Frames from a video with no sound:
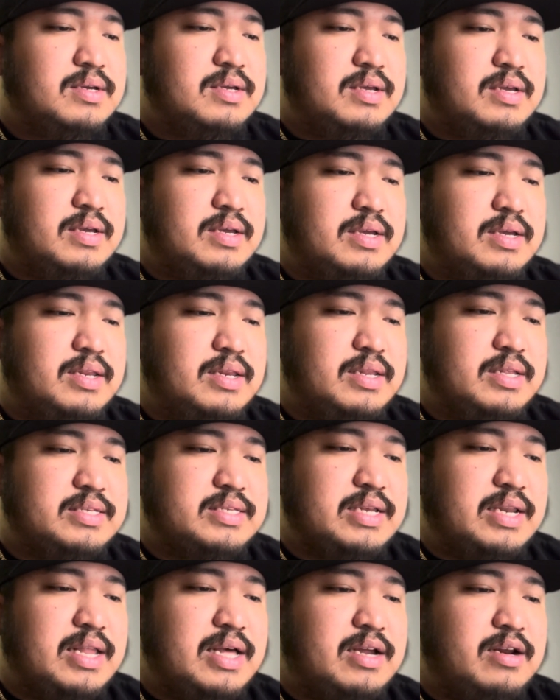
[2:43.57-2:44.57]
And it's a
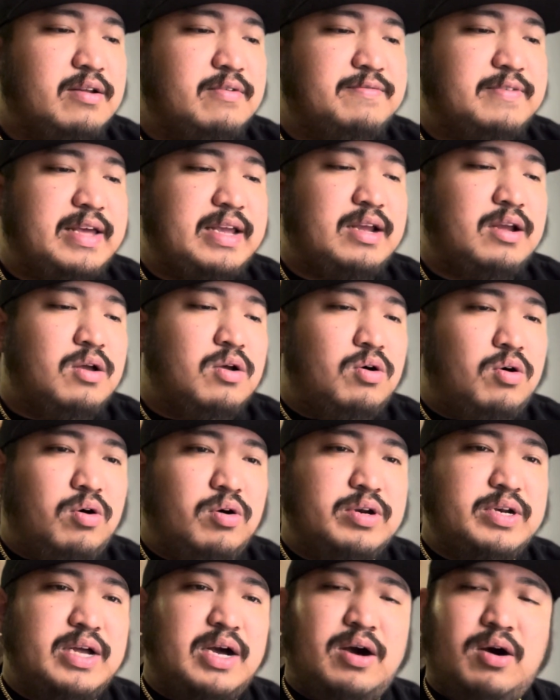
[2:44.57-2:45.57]
lot of like
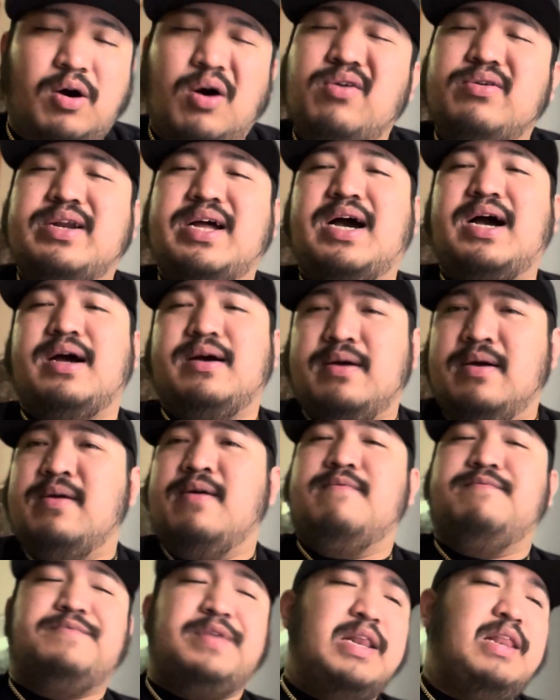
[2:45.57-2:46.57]
Honda,
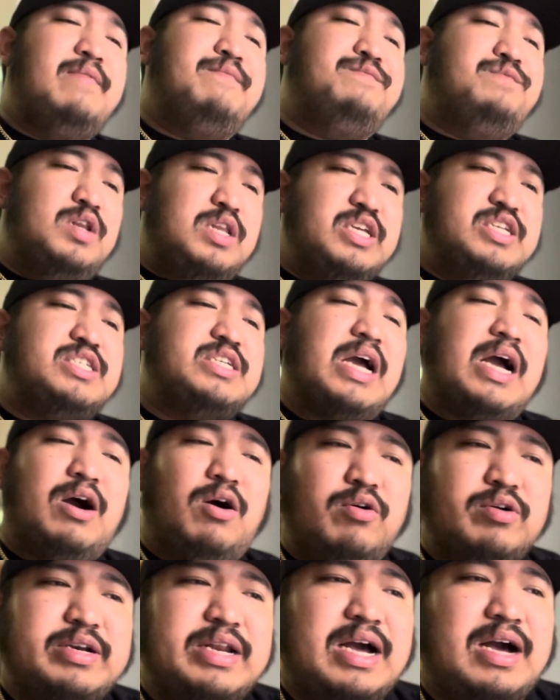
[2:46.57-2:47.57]
Philip, Felicia,
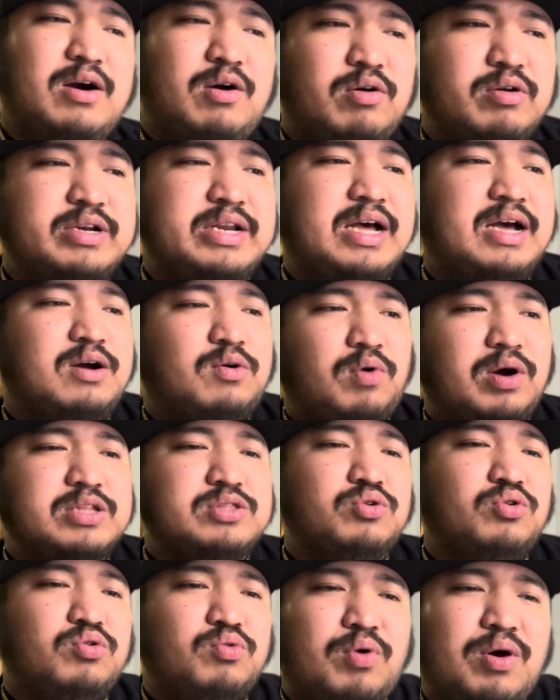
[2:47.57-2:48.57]
Honda,
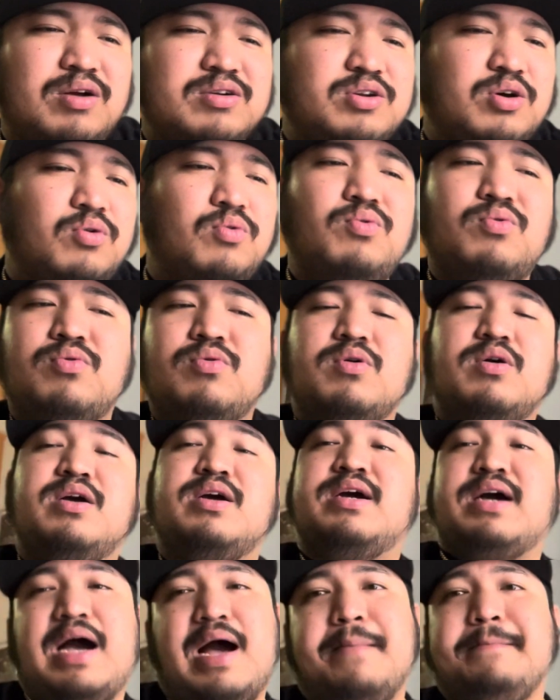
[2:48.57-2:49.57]
Wando.
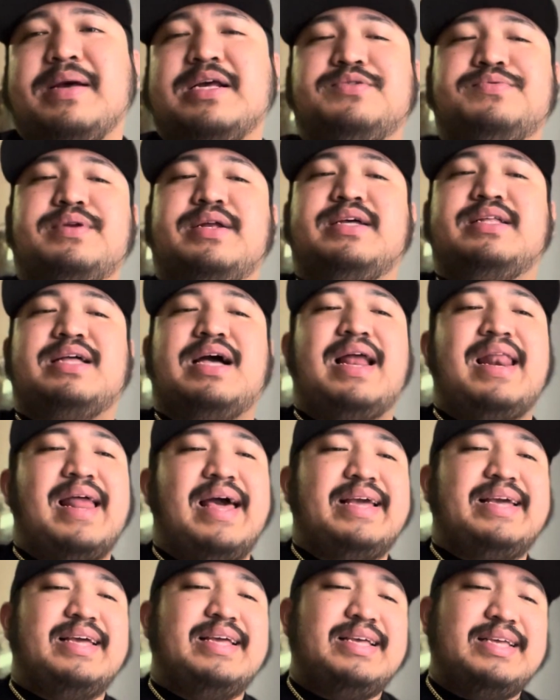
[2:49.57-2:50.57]
I mess with it. I
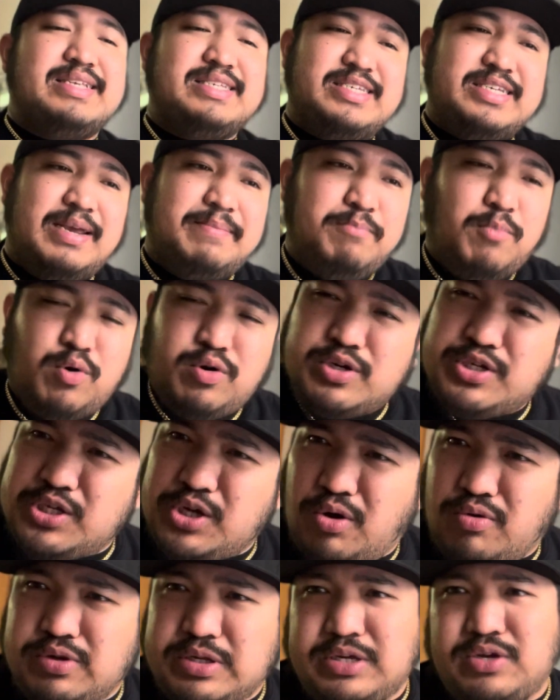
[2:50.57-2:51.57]
like it. It's Jae
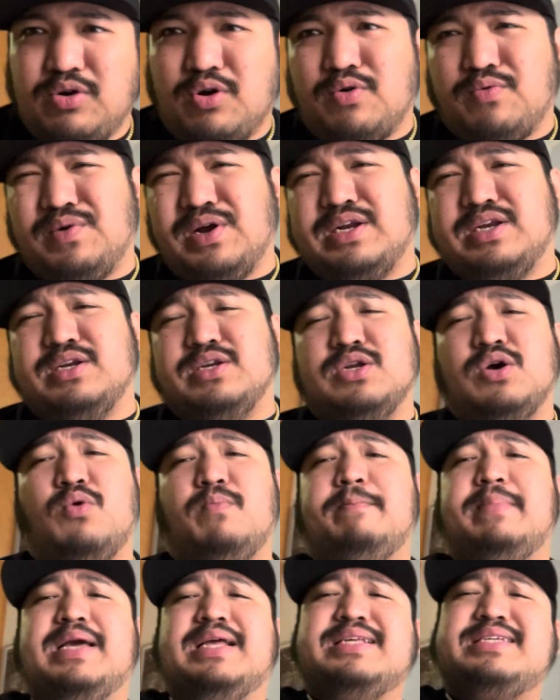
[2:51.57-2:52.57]
Bourgeoisie. You already know,
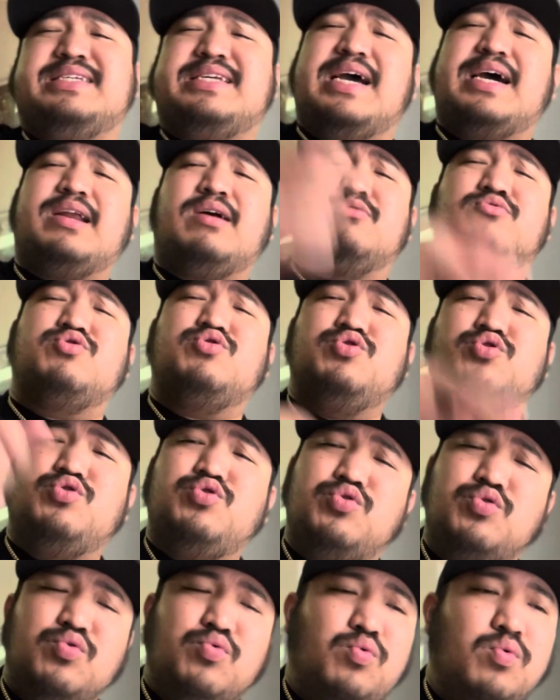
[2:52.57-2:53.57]
man. Shout out to
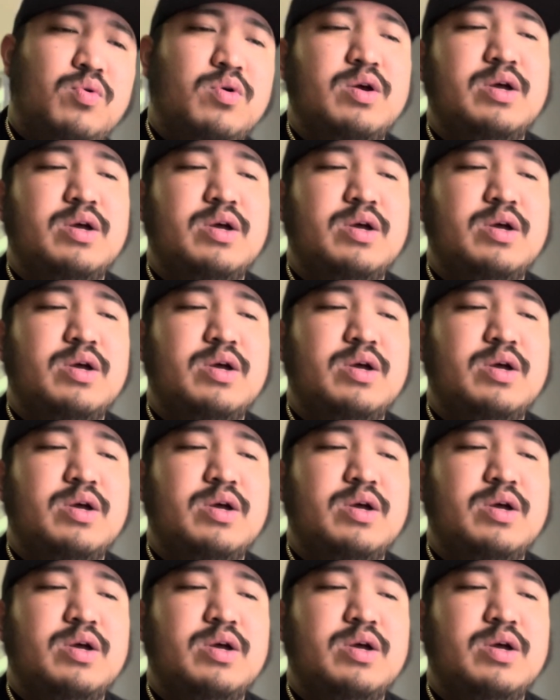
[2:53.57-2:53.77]
you.